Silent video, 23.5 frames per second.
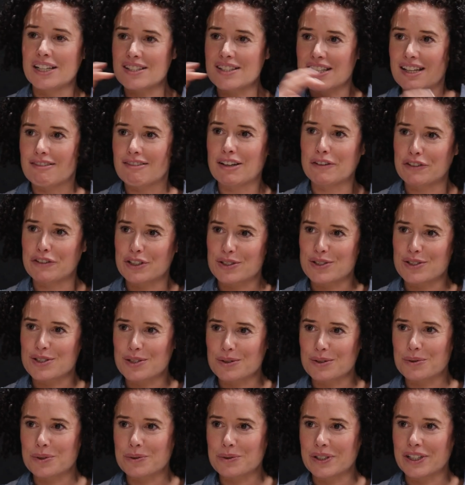is there evidence
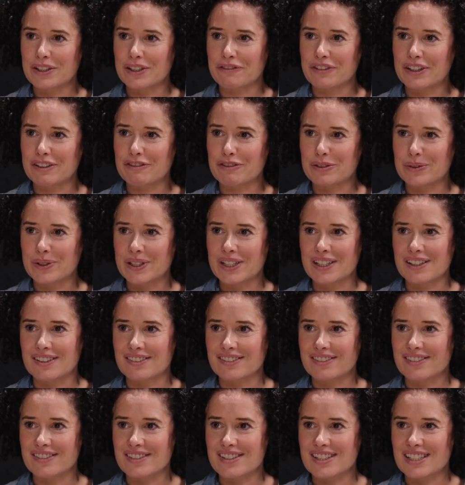it will work for everyone
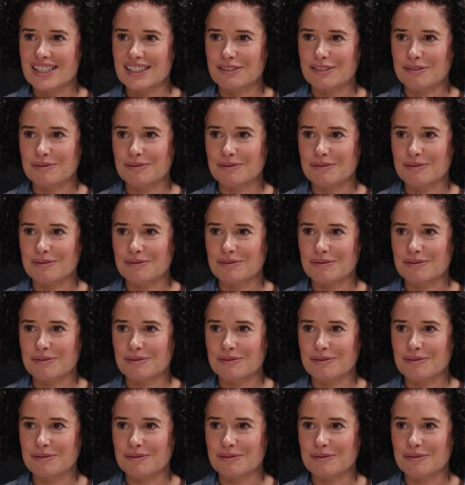else?